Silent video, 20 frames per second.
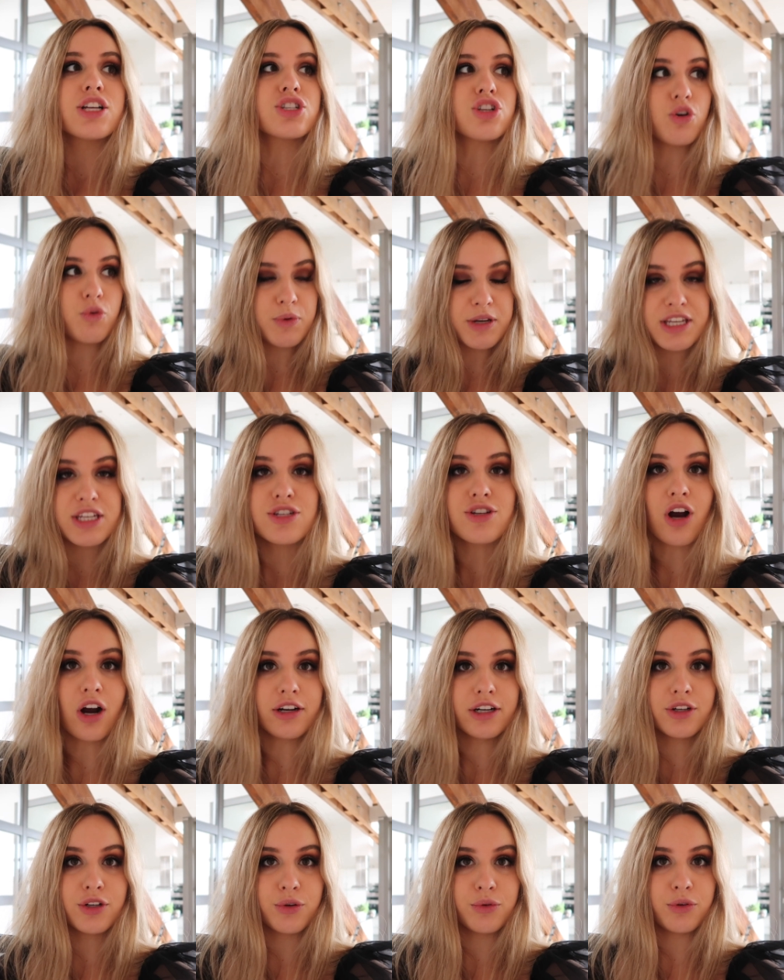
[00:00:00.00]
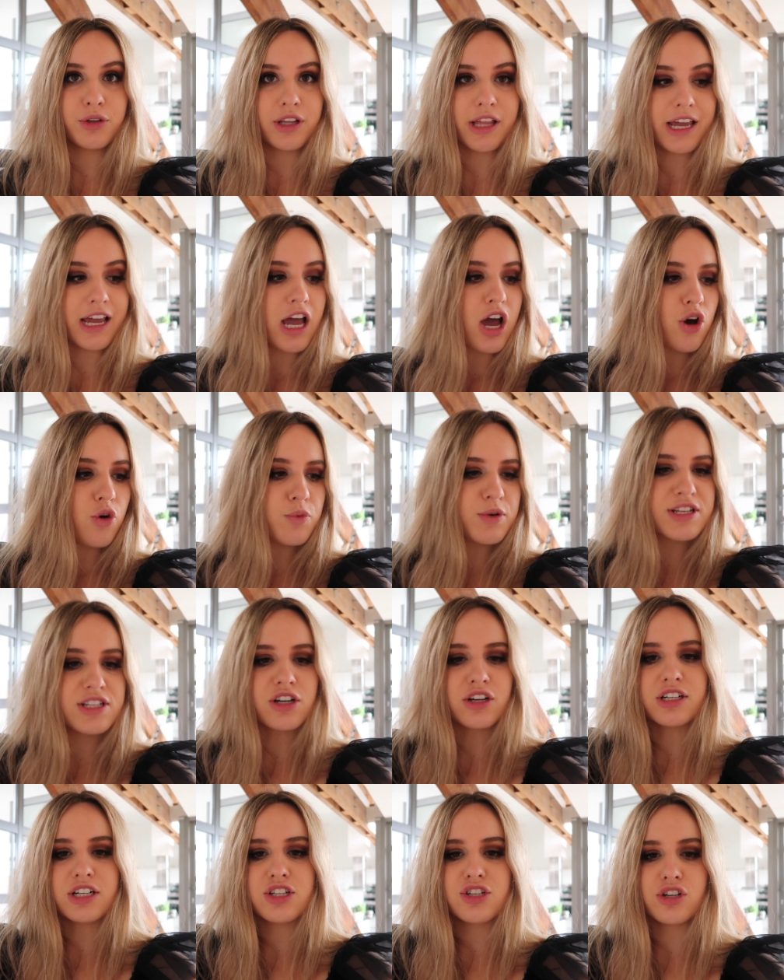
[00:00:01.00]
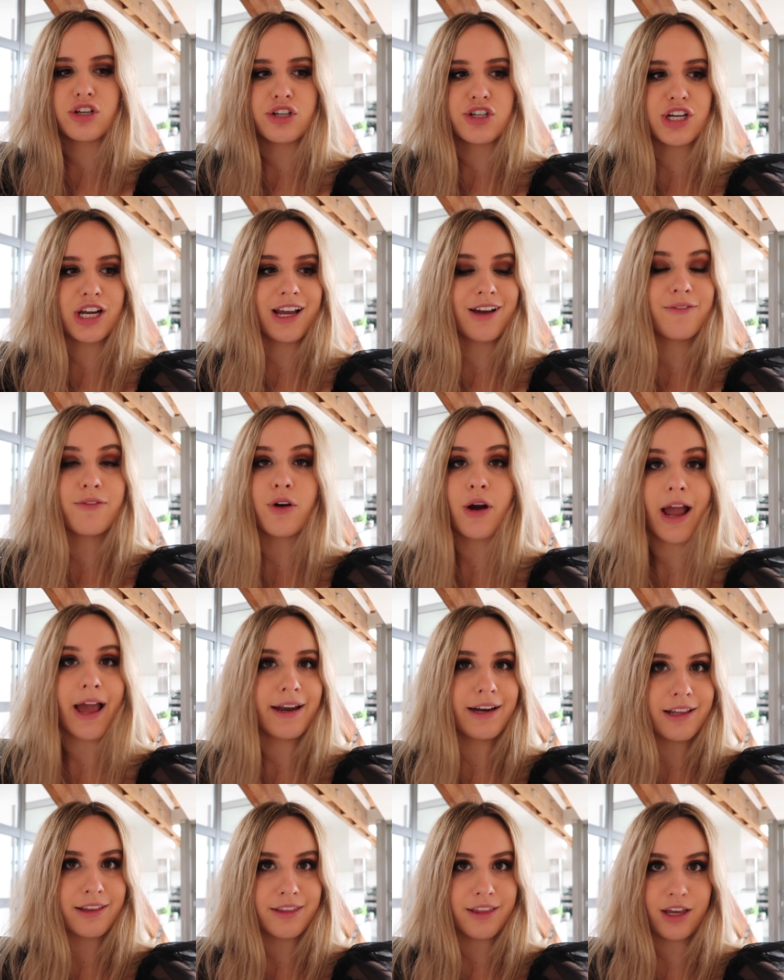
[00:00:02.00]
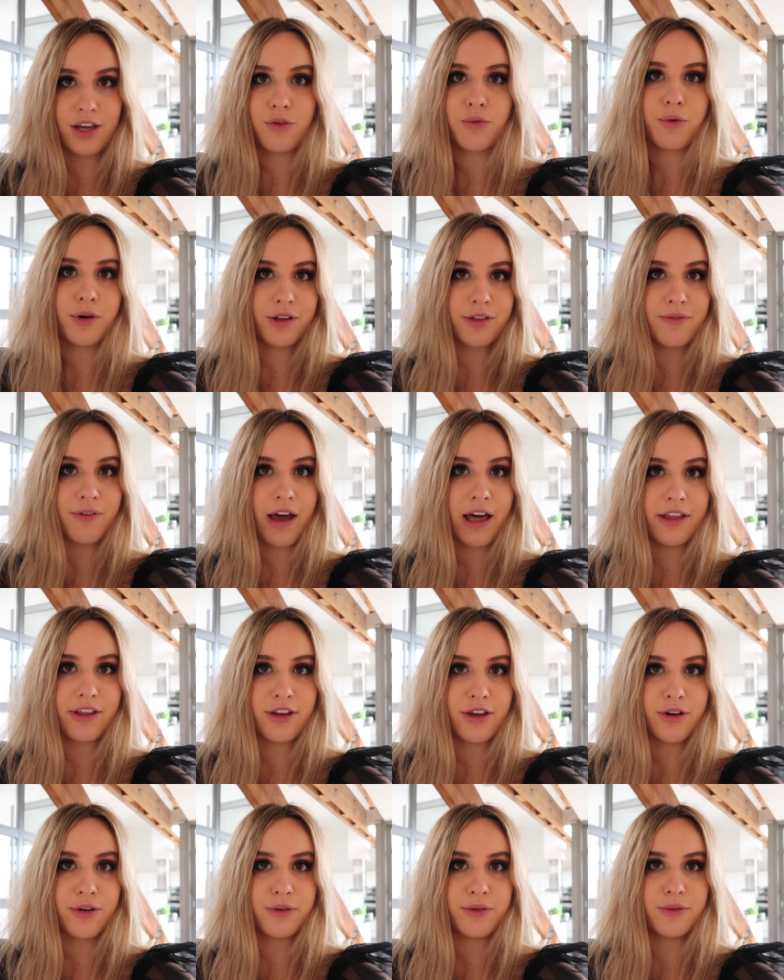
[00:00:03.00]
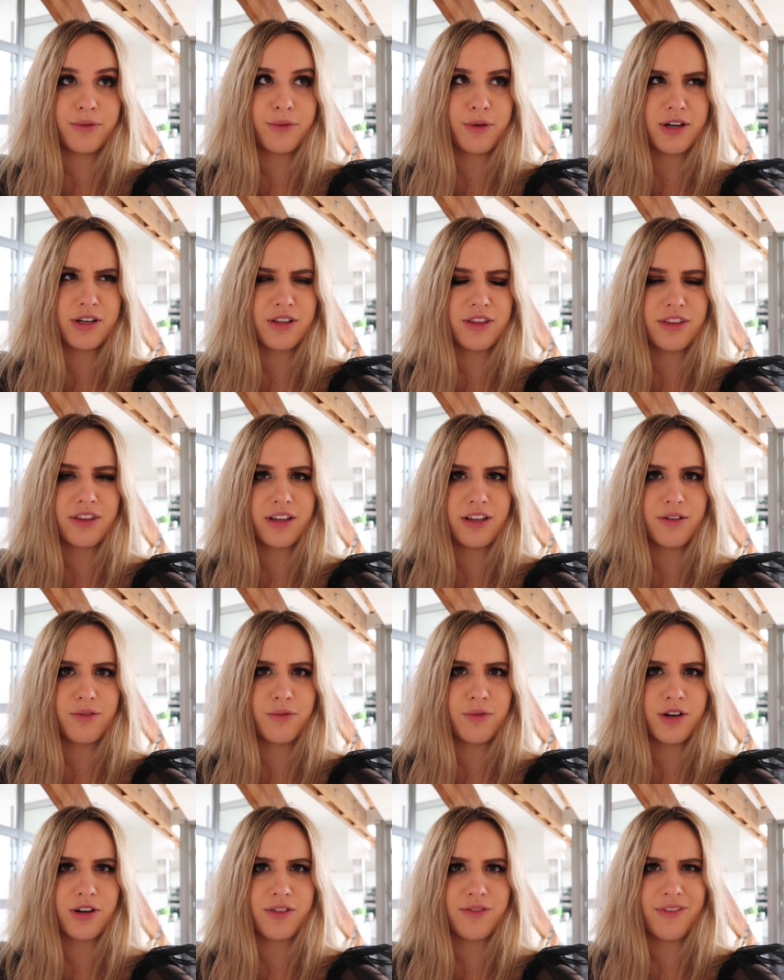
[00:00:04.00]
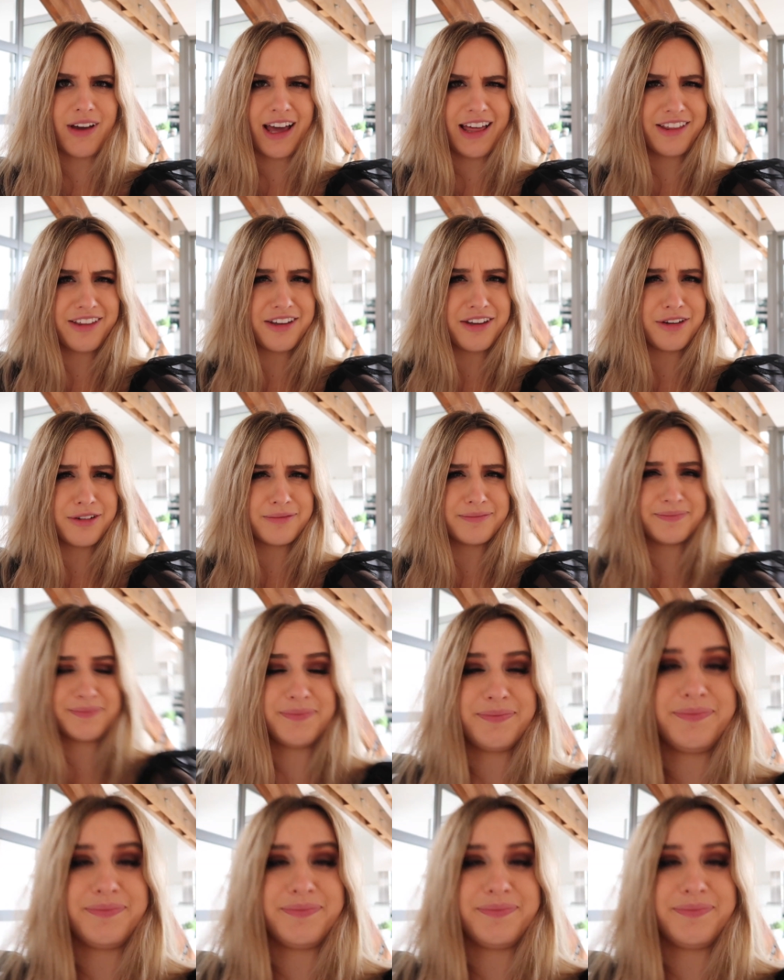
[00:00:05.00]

So we started Googling, we started searching for anything worth value, worth, worth value,